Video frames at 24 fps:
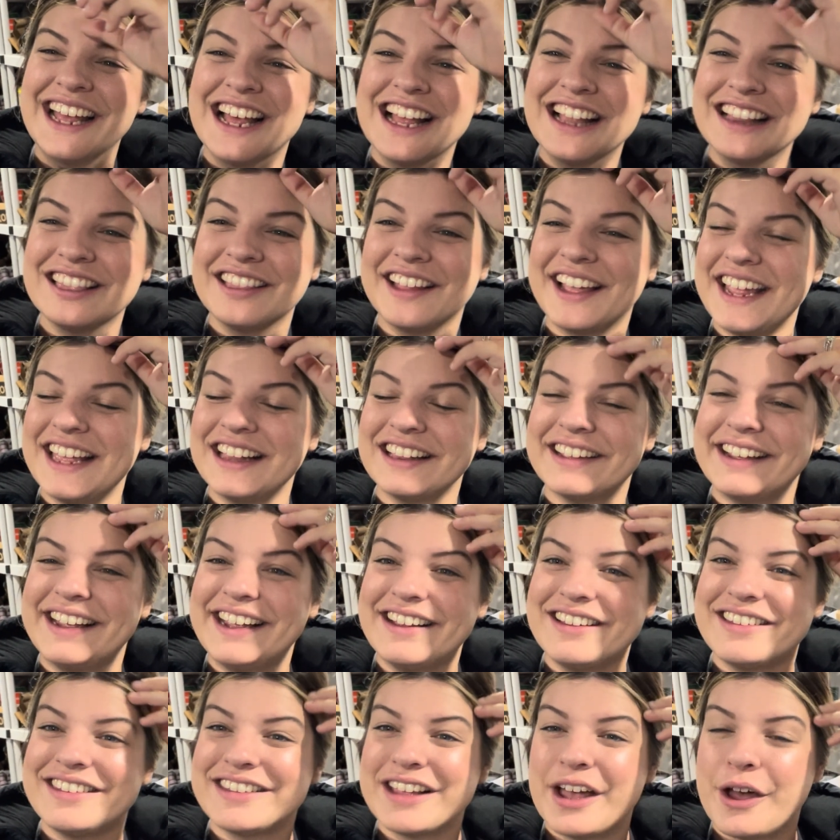lately,
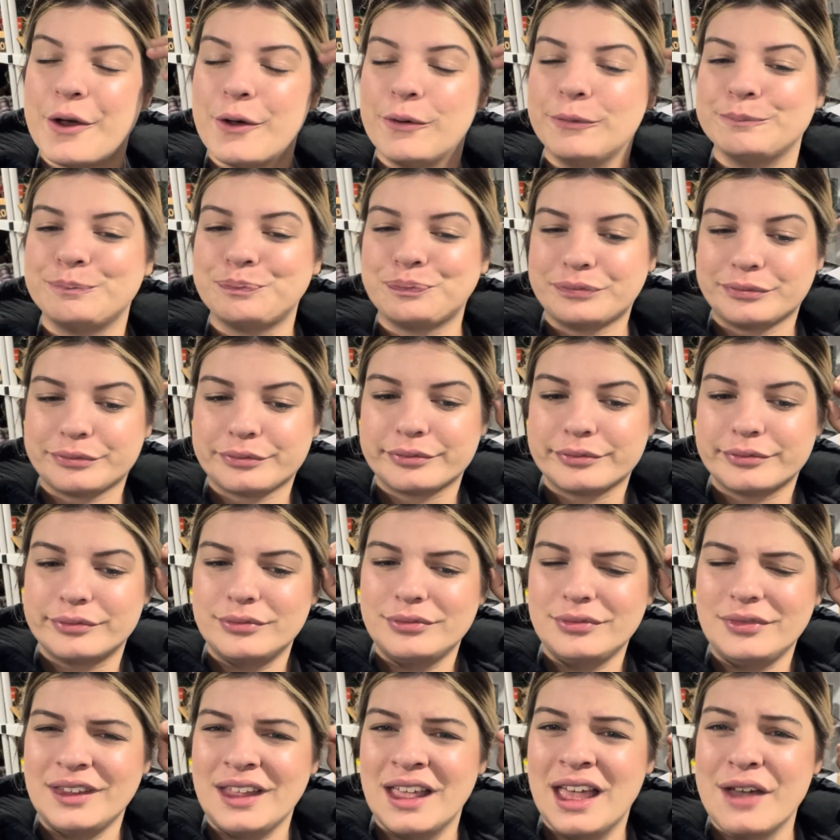so
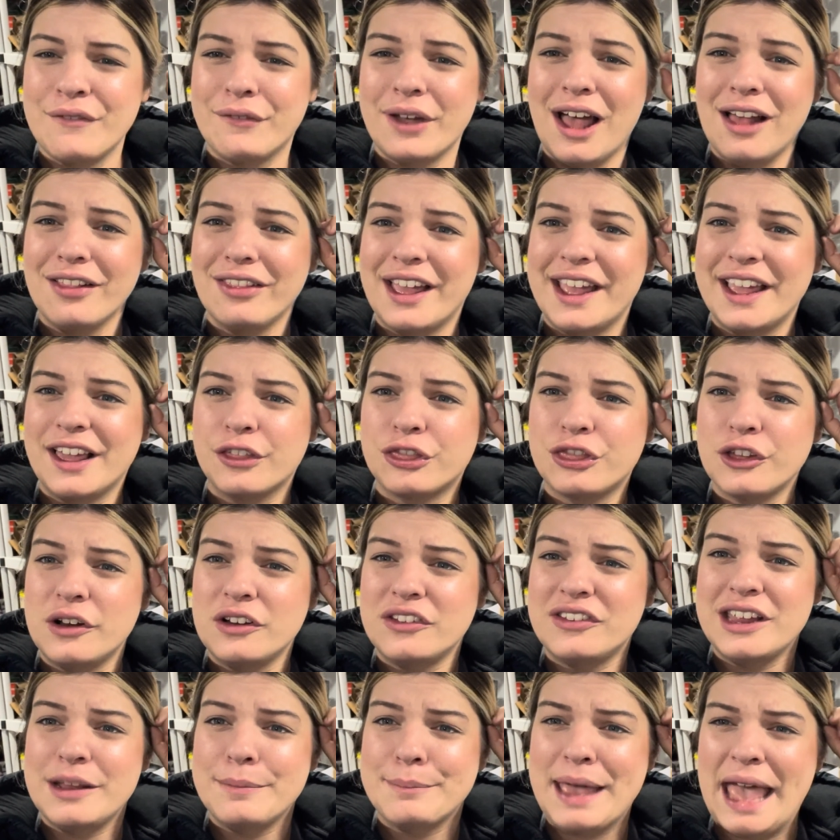I've got like
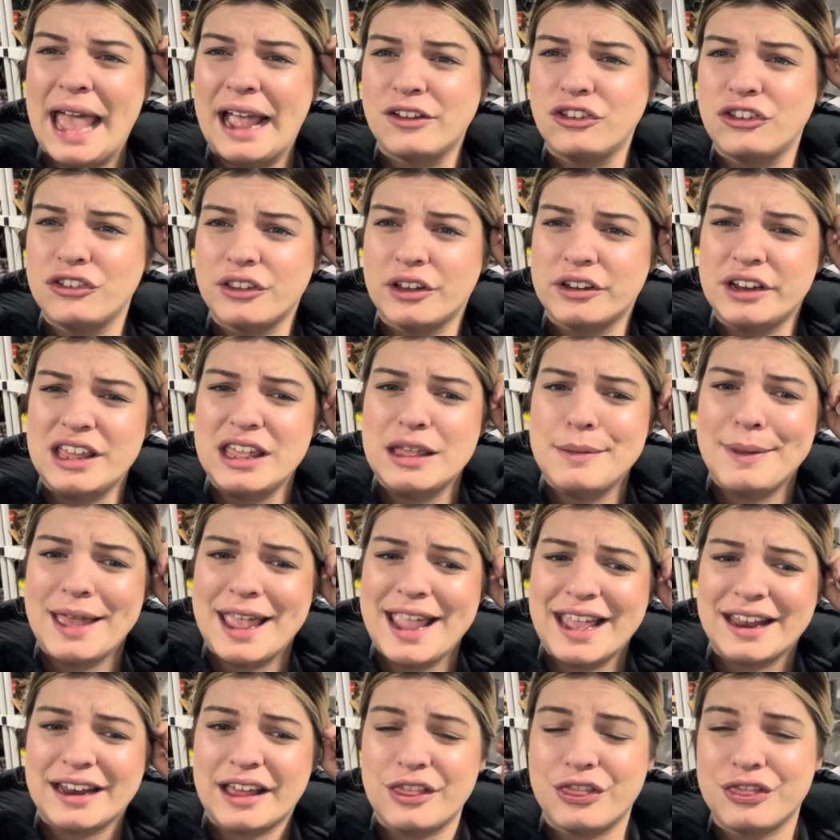13 packages on eBay
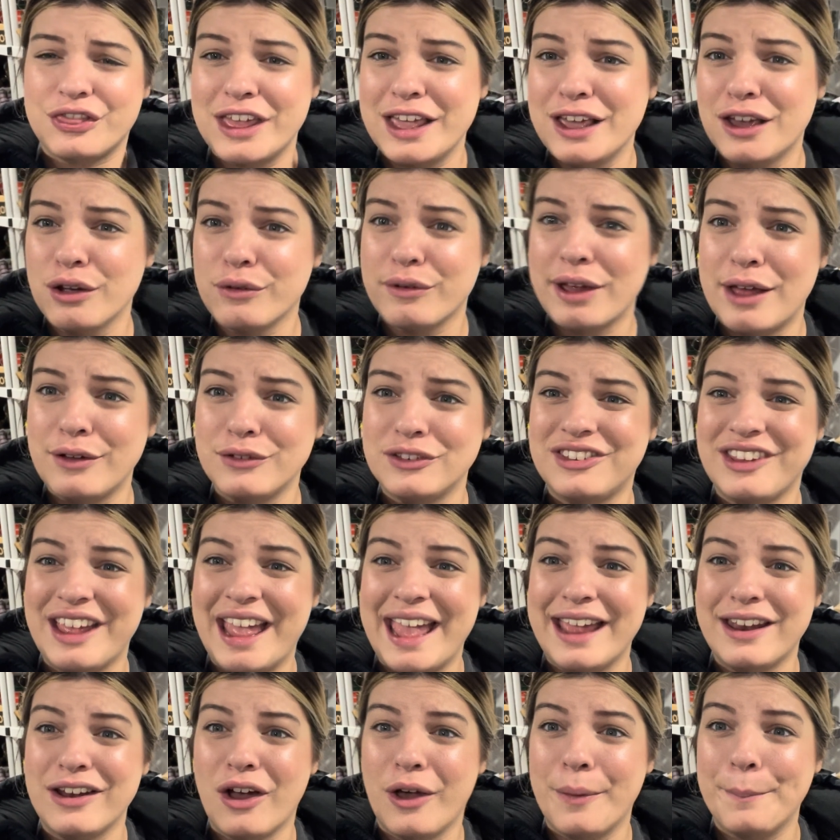and I think around
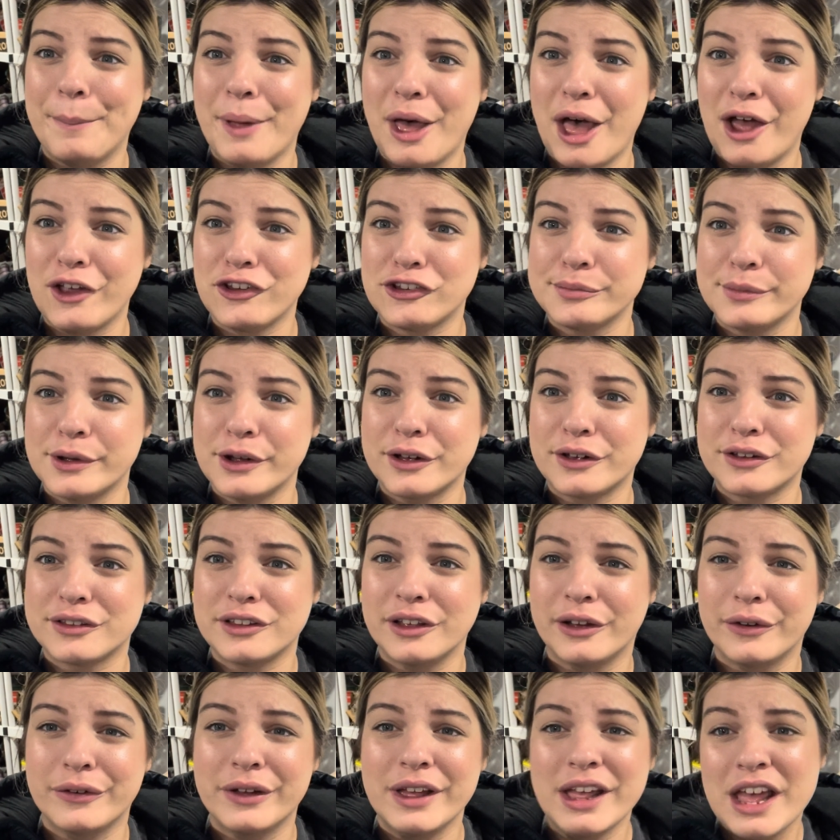10 on Poshmark.
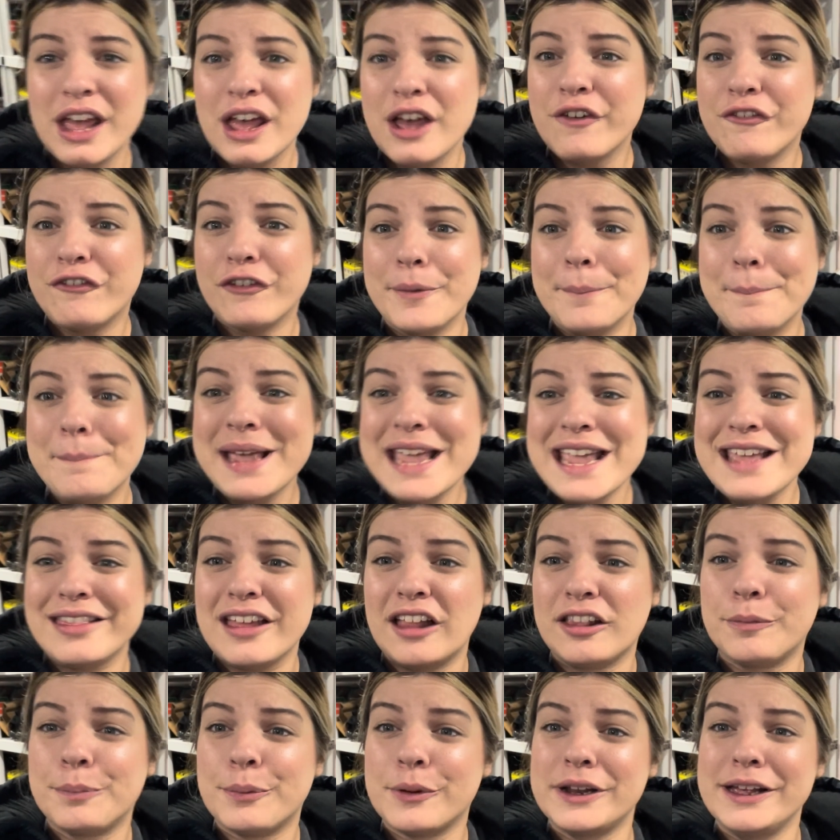So for me,
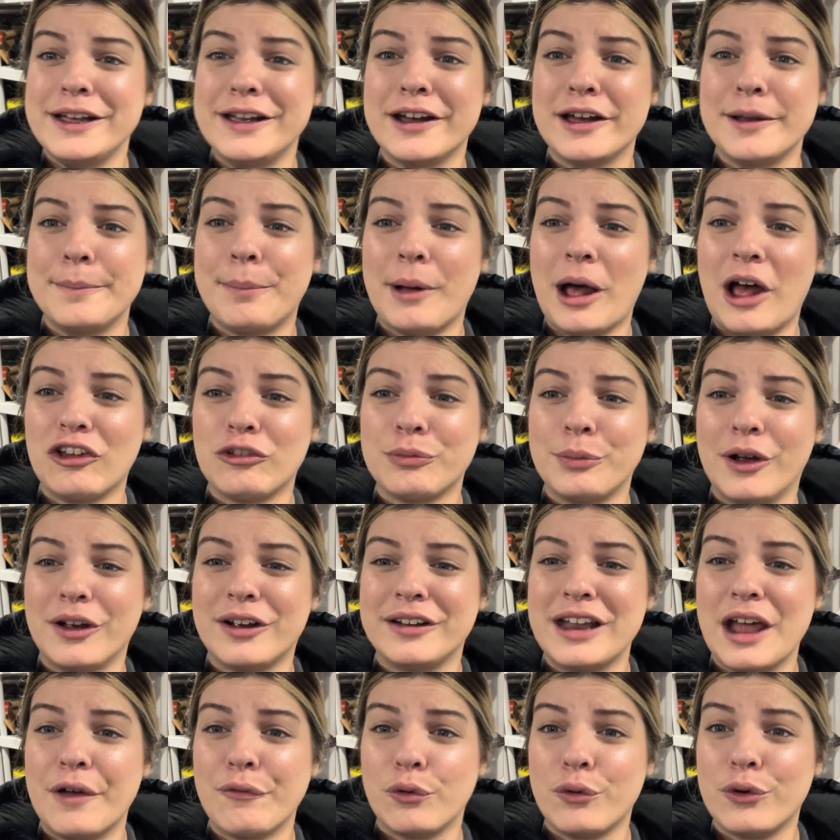that's pretty good. Poshmark
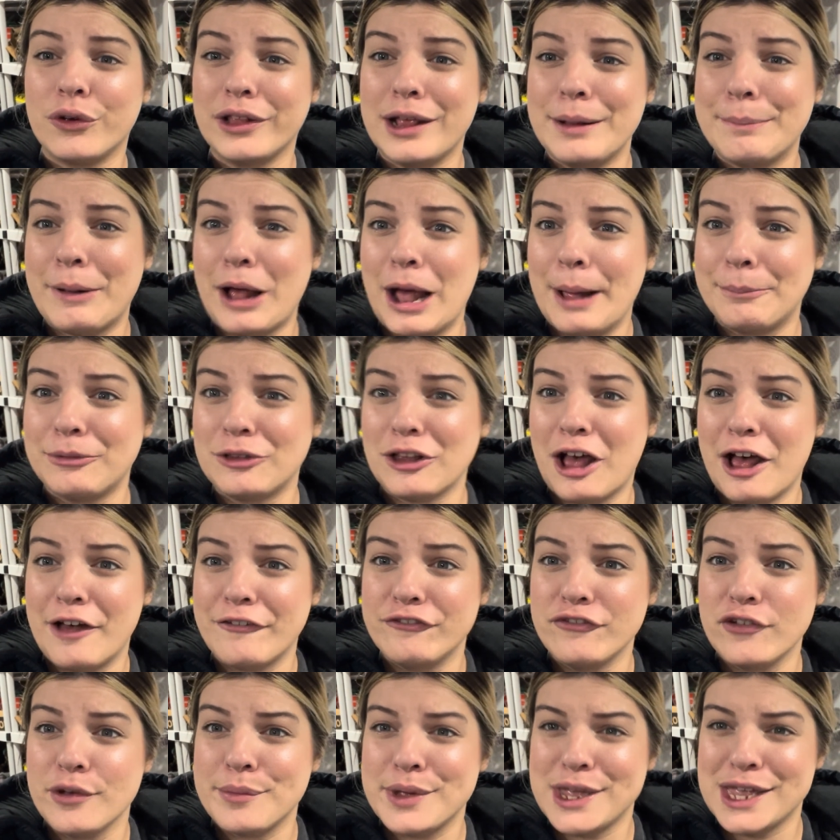never really pops off
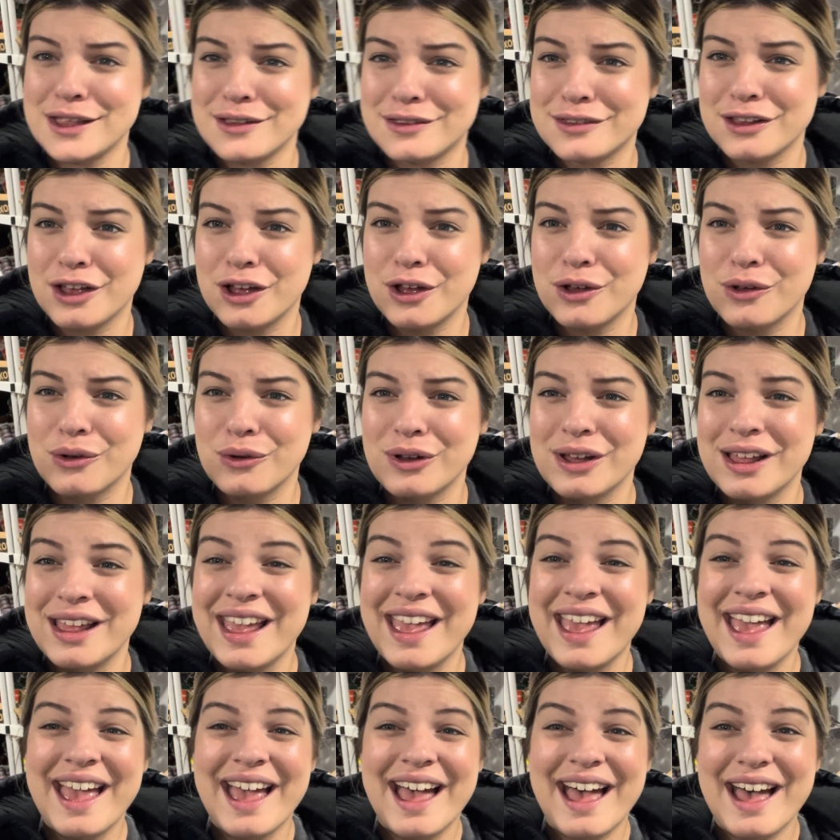for me. So
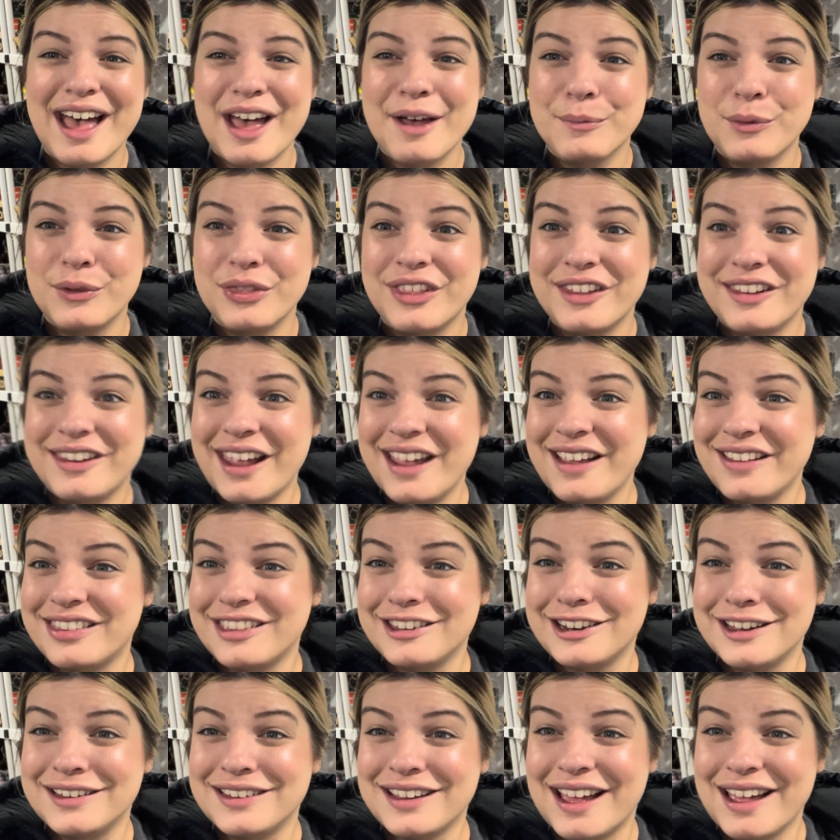the days that
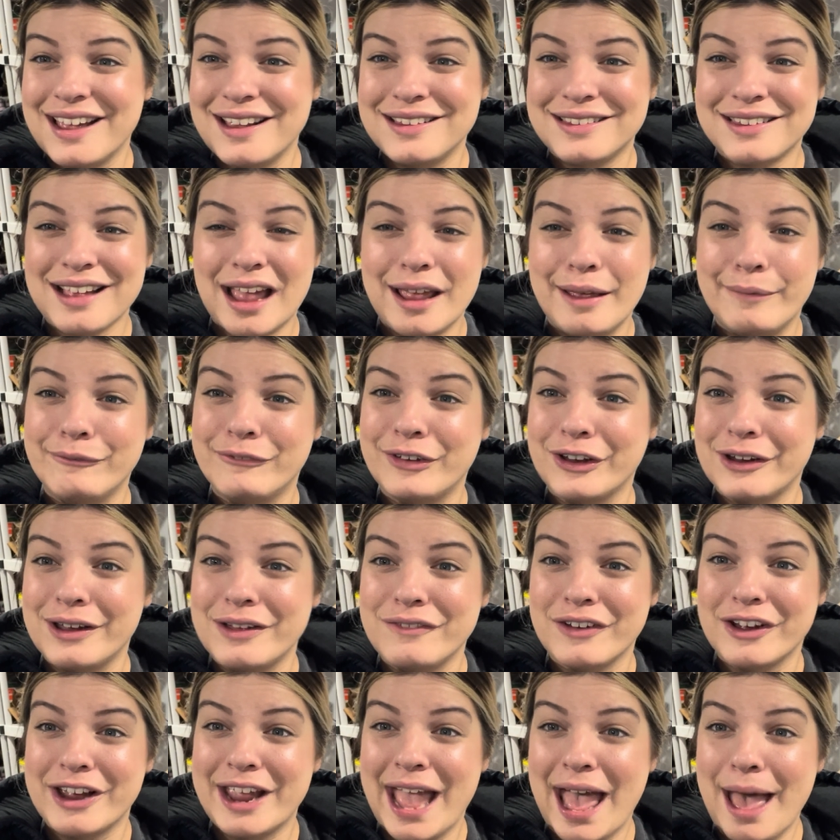it does, I am very,
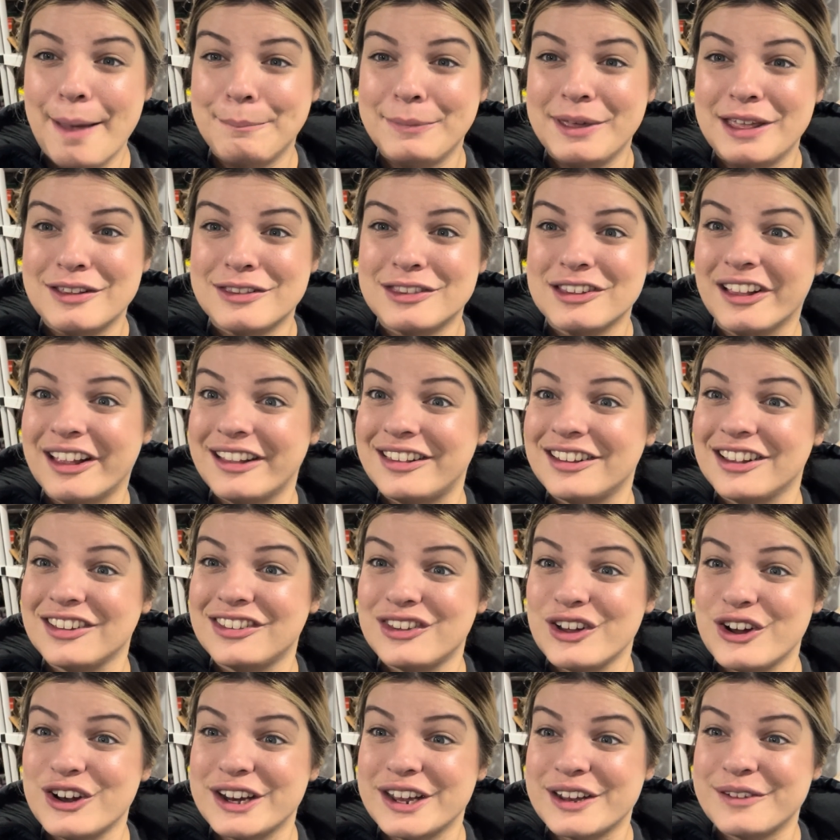very happy. So let's get
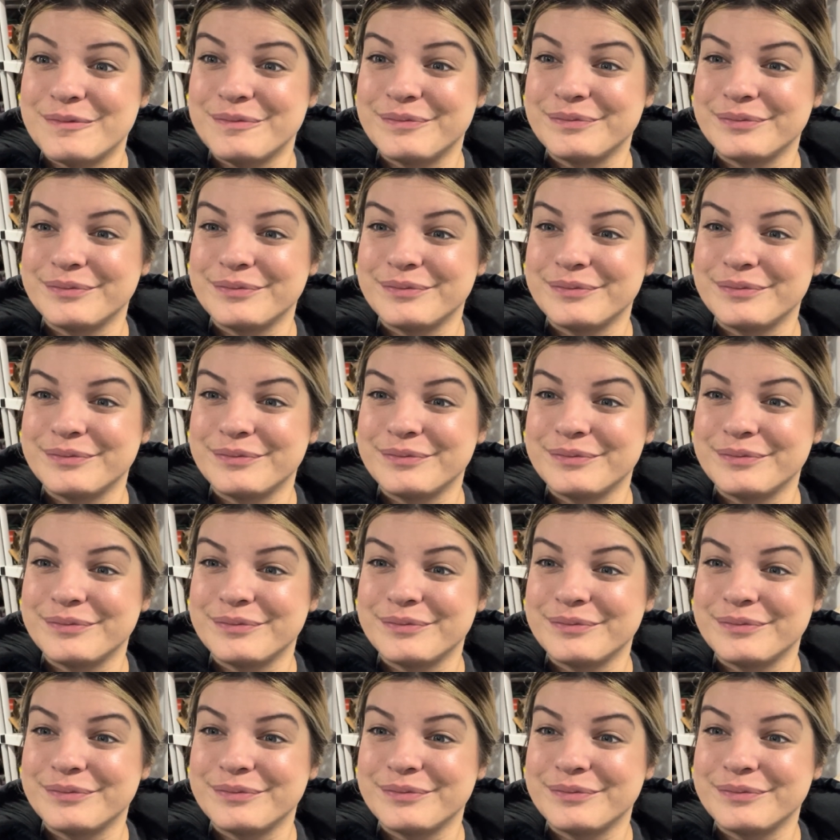started.